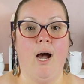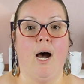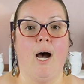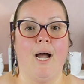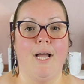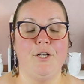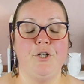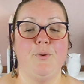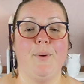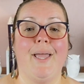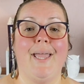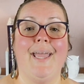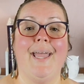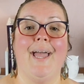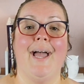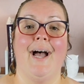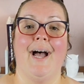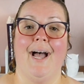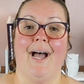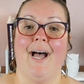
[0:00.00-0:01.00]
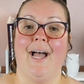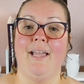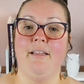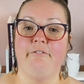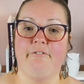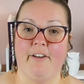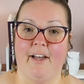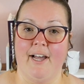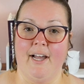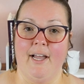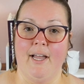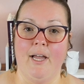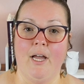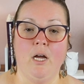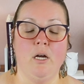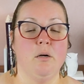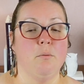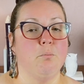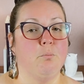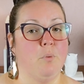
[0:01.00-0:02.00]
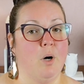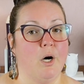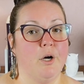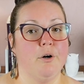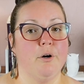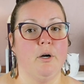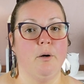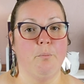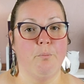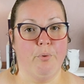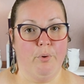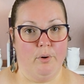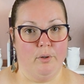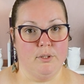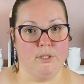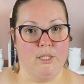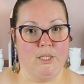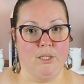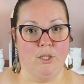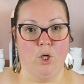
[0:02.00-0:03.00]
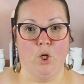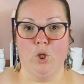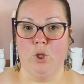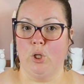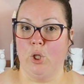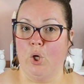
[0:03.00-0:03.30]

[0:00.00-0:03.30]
I do a high fat, moderate protein,